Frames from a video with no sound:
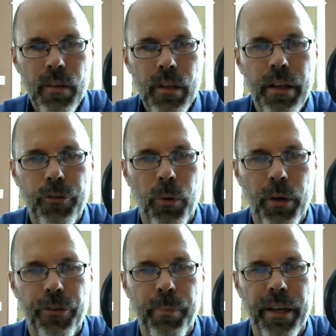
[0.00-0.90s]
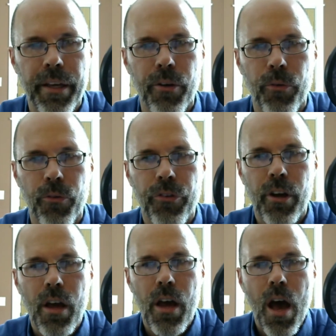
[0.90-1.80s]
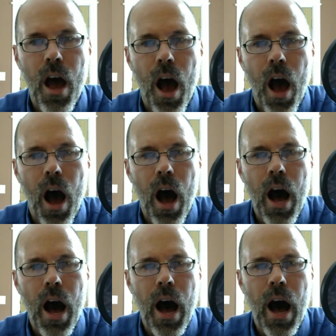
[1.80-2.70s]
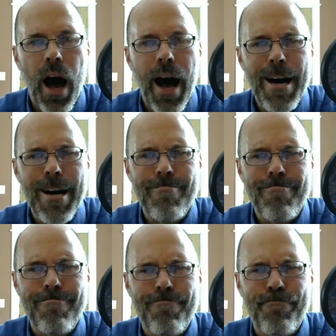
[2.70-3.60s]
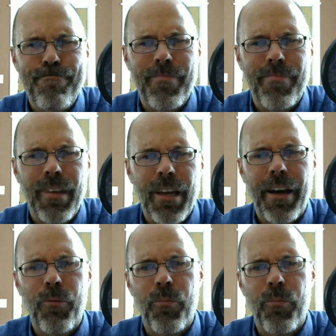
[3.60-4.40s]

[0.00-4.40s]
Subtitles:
It's what's being used. All right,